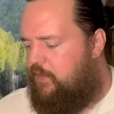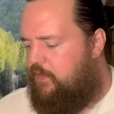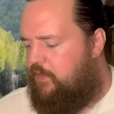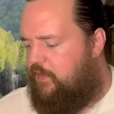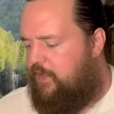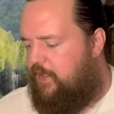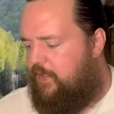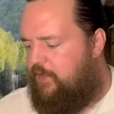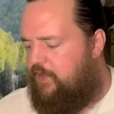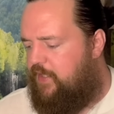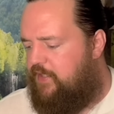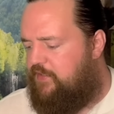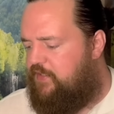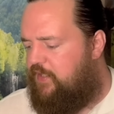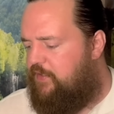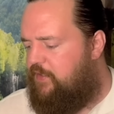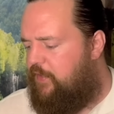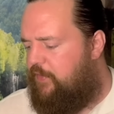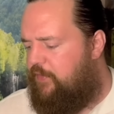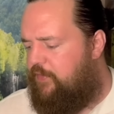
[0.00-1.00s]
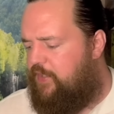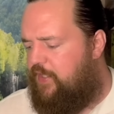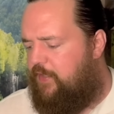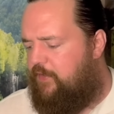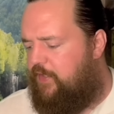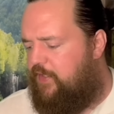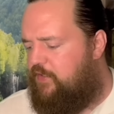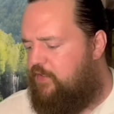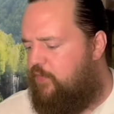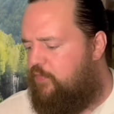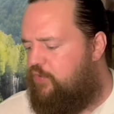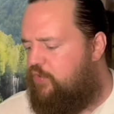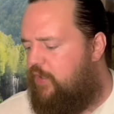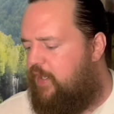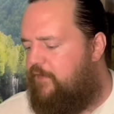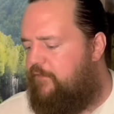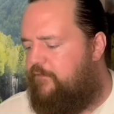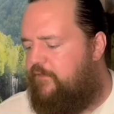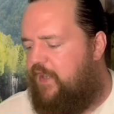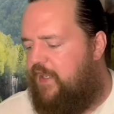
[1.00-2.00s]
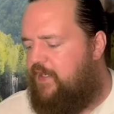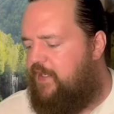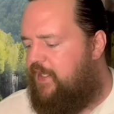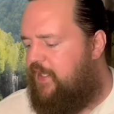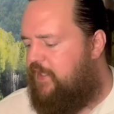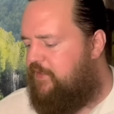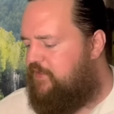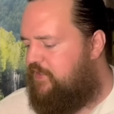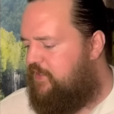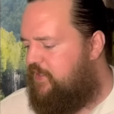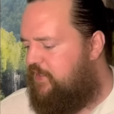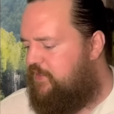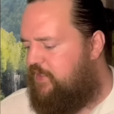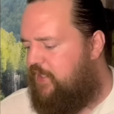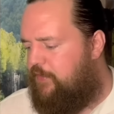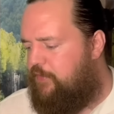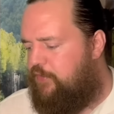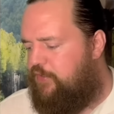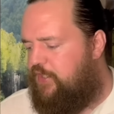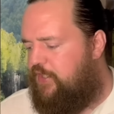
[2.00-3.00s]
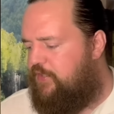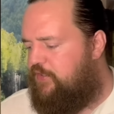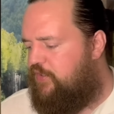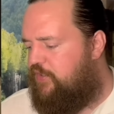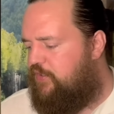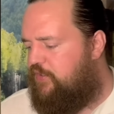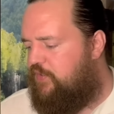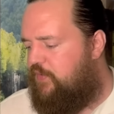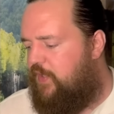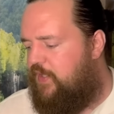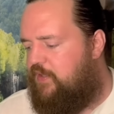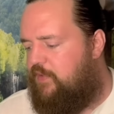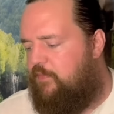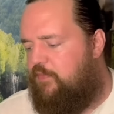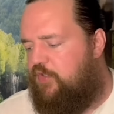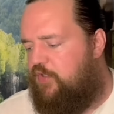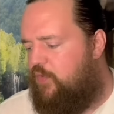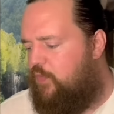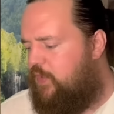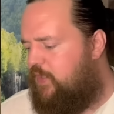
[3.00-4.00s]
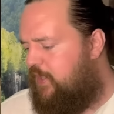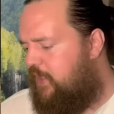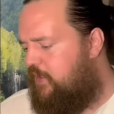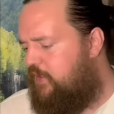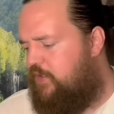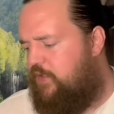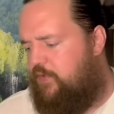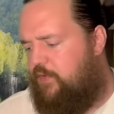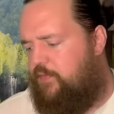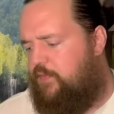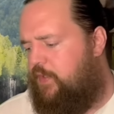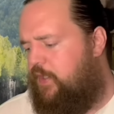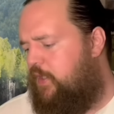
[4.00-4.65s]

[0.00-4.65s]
Okay? That's another thing. Like, don't try to fight against these energies. Just let them do what they do.